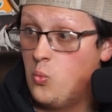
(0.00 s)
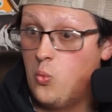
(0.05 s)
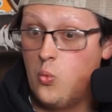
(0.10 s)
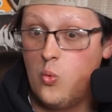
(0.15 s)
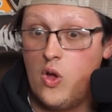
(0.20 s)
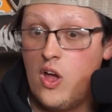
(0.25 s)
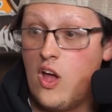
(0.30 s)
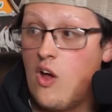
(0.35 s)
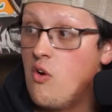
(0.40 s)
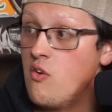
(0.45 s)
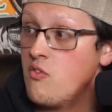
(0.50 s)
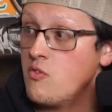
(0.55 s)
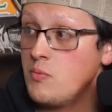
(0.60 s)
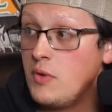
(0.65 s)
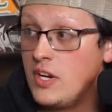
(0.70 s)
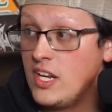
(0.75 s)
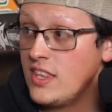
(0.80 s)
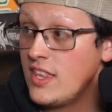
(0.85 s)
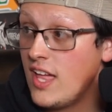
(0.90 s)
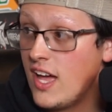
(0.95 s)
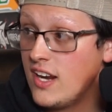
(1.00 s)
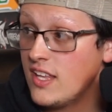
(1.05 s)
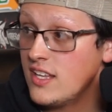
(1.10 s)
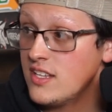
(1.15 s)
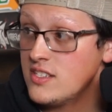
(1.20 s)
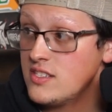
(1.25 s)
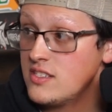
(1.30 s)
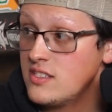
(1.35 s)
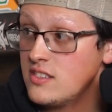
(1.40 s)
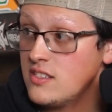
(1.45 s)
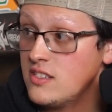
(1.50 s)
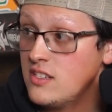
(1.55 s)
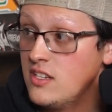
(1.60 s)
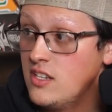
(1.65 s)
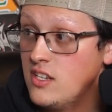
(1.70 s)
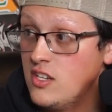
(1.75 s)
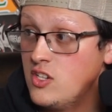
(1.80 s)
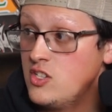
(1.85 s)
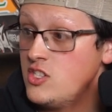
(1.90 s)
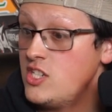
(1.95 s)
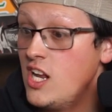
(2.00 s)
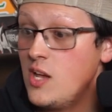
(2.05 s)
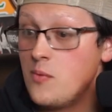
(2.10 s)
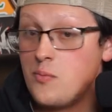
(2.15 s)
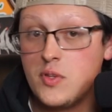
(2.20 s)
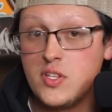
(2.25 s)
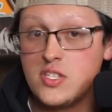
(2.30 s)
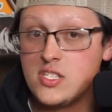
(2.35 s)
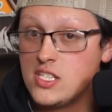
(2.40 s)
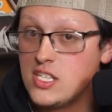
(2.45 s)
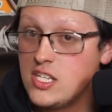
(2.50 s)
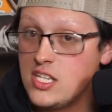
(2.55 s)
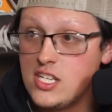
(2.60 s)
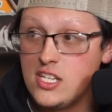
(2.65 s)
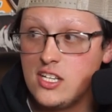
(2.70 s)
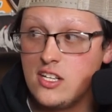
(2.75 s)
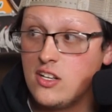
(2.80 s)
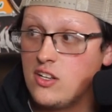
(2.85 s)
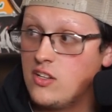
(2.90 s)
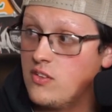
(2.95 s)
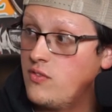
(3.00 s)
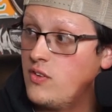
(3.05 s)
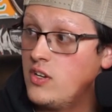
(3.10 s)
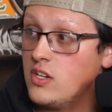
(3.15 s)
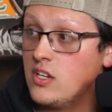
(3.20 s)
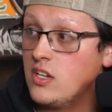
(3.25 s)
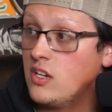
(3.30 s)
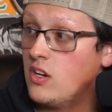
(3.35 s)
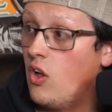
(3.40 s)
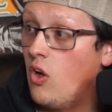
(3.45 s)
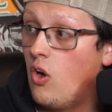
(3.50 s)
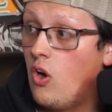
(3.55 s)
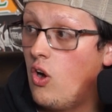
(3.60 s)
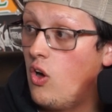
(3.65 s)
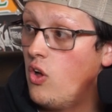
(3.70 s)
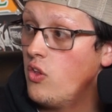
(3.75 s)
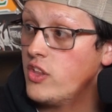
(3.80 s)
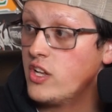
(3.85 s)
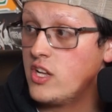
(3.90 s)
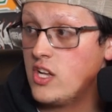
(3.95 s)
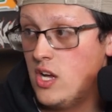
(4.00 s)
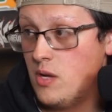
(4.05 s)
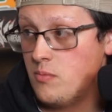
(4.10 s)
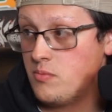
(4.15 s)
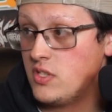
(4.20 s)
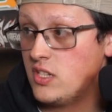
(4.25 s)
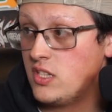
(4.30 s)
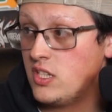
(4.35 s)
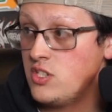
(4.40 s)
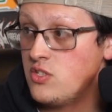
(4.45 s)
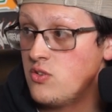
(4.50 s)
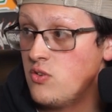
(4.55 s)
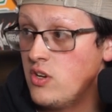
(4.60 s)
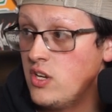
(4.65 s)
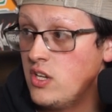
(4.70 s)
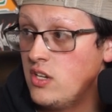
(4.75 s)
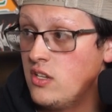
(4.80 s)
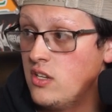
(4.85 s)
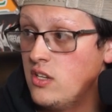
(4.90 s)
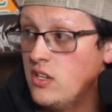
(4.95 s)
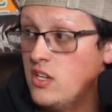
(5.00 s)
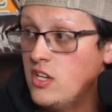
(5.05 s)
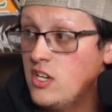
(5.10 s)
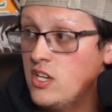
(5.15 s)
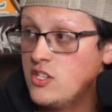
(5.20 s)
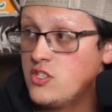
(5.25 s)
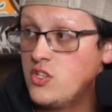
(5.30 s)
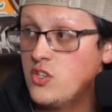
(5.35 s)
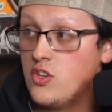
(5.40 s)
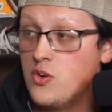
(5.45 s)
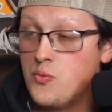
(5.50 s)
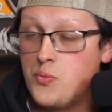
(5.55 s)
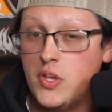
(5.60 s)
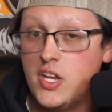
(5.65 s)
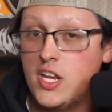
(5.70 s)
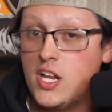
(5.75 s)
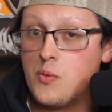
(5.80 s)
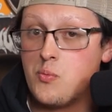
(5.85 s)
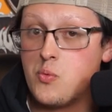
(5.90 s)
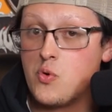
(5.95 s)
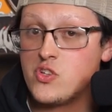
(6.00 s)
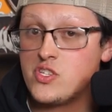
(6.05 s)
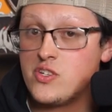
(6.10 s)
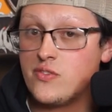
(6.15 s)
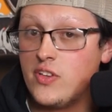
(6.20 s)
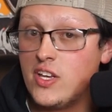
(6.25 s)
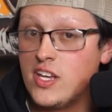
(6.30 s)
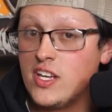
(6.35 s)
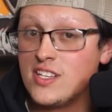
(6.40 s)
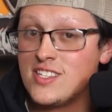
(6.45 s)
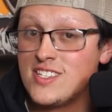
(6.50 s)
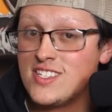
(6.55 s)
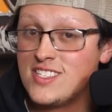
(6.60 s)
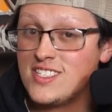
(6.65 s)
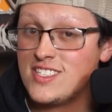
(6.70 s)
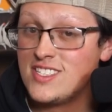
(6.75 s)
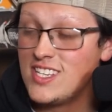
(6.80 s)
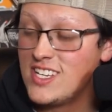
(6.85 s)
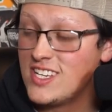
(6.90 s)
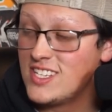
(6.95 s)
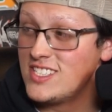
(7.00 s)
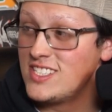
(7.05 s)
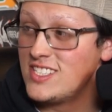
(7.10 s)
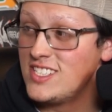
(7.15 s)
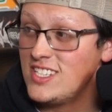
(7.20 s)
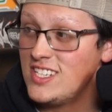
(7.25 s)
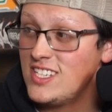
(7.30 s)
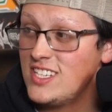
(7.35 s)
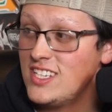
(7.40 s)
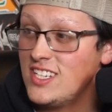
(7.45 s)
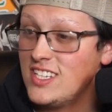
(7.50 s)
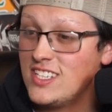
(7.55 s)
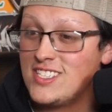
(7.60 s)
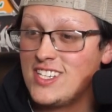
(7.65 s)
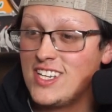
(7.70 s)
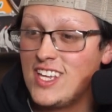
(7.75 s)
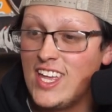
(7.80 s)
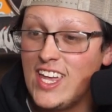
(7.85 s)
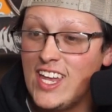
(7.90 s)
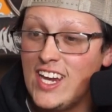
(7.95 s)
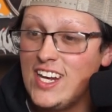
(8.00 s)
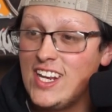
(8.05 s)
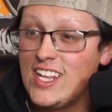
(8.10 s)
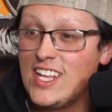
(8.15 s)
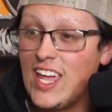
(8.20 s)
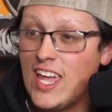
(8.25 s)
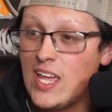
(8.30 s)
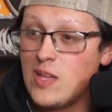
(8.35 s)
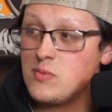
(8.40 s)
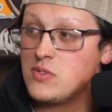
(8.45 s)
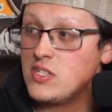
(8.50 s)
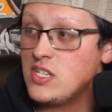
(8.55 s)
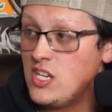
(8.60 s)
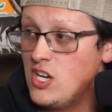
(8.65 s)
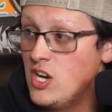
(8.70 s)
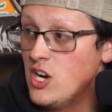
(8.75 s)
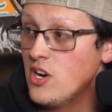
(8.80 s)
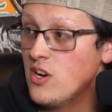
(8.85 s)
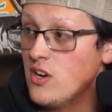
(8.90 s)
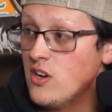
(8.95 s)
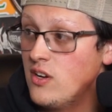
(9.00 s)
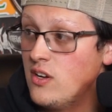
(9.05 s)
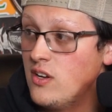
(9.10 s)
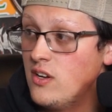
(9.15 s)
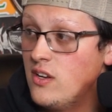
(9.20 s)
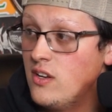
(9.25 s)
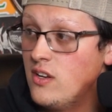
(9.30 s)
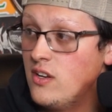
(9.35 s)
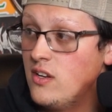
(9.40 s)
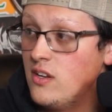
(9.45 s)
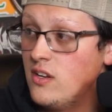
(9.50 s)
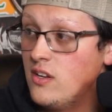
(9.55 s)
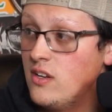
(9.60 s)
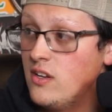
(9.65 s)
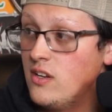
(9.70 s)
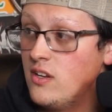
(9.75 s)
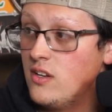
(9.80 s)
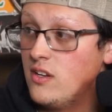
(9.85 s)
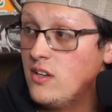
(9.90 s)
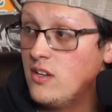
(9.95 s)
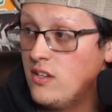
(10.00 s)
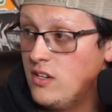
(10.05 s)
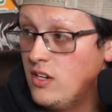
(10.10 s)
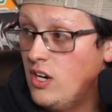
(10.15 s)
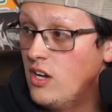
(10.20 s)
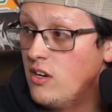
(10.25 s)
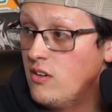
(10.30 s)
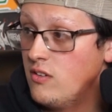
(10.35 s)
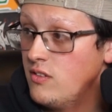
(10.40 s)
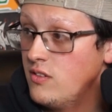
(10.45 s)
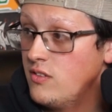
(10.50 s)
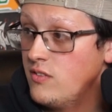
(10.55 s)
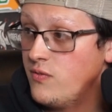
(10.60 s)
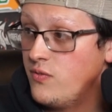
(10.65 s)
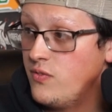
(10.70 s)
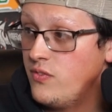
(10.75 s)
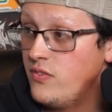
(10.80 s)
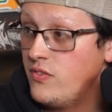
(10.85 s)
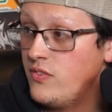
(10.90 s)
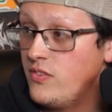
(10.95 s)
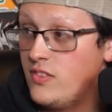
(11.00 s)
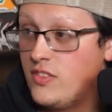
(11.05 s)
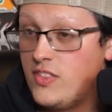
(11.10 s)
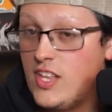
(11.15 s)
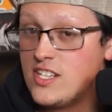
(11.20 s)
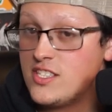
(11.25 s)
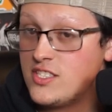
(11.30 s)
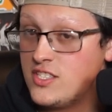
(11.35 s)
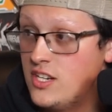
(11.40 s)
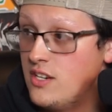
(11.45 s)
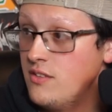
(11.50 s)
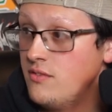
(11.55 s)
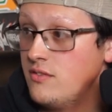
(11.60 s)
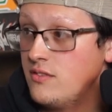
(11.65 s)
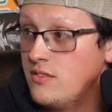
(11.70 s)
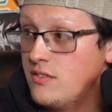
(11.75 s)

However many that is. Champions League, fucking all the cups that they join. So they're playing upwards of like 60 to 80 games a year. You know? That's tough.